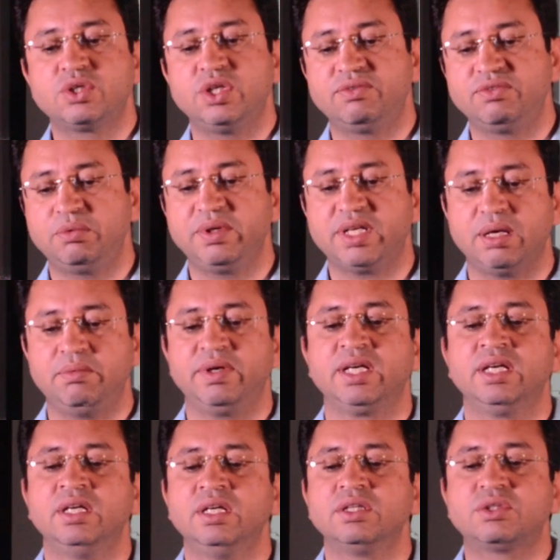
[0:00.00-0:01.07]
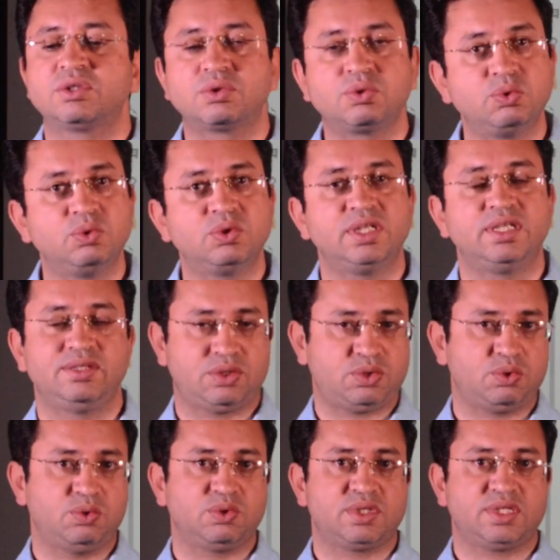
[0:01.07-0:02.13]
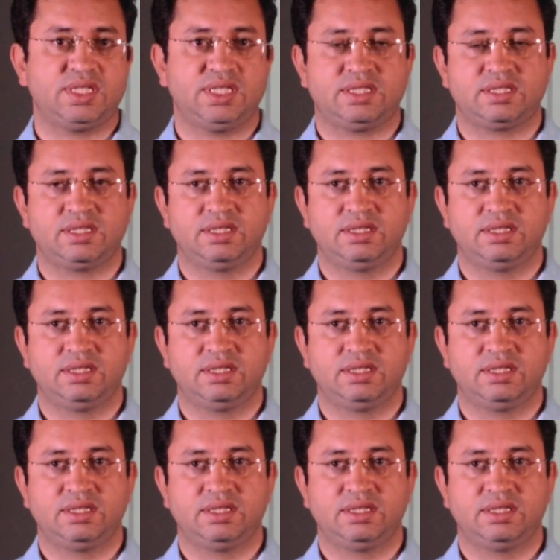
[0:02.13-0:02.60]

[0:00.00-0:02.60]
So it would be coming through the resources.